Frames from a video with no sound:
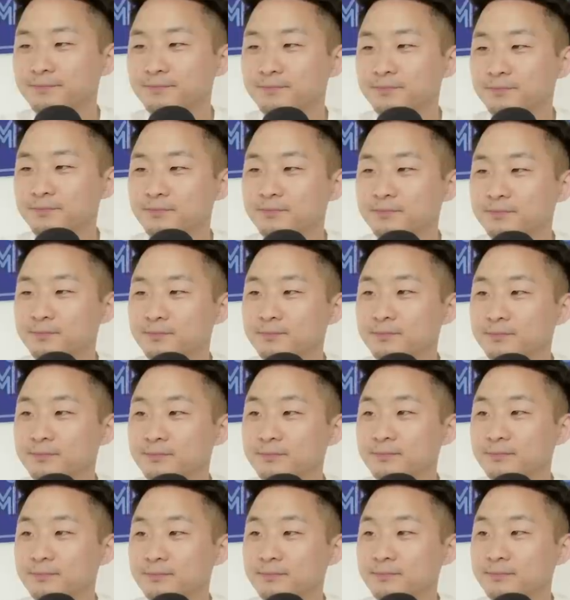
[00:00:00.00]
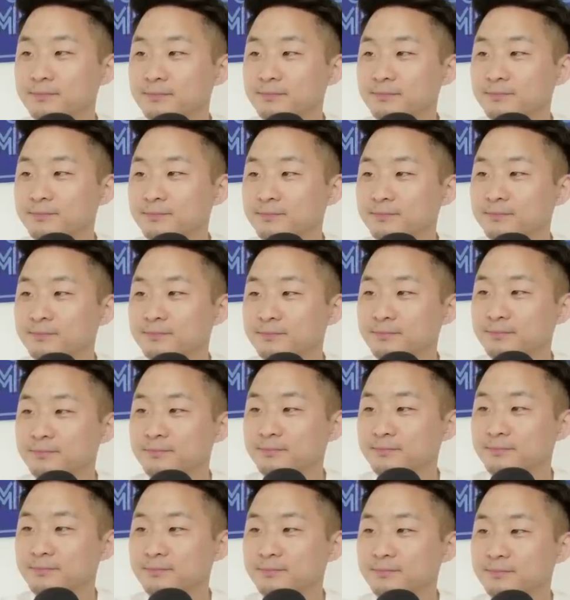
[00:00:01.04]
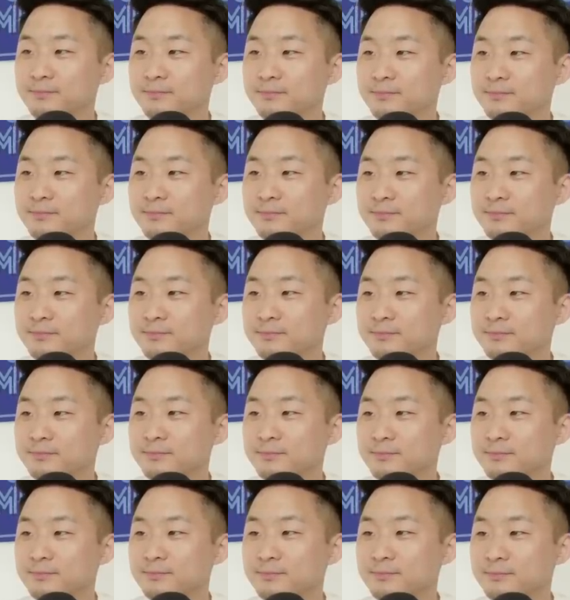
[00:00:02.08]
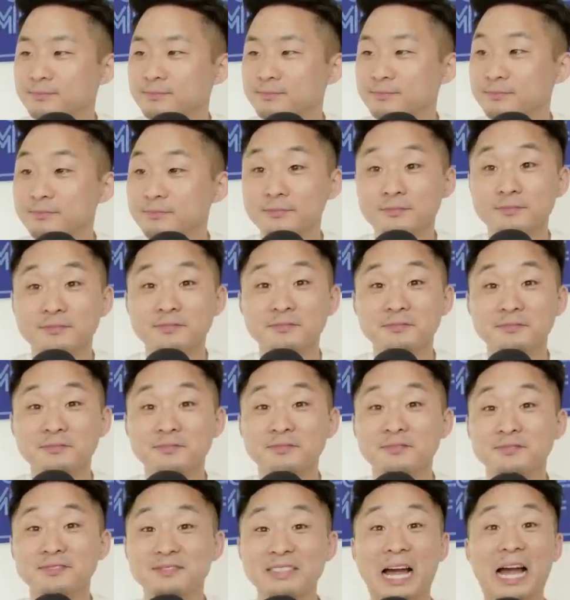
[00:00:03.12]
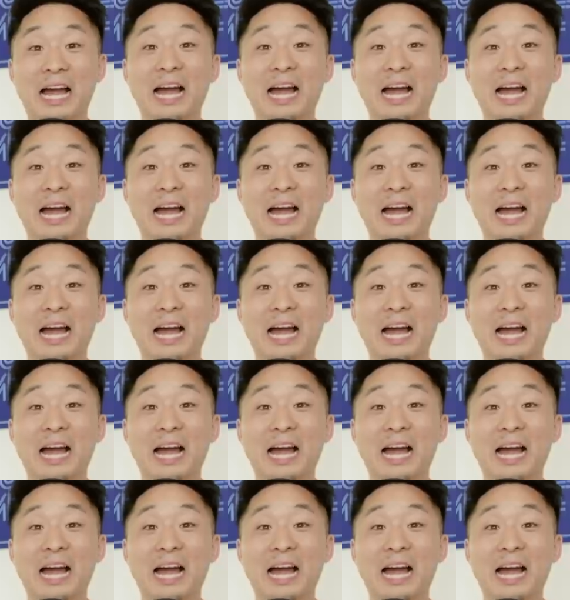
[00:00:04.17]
(silent)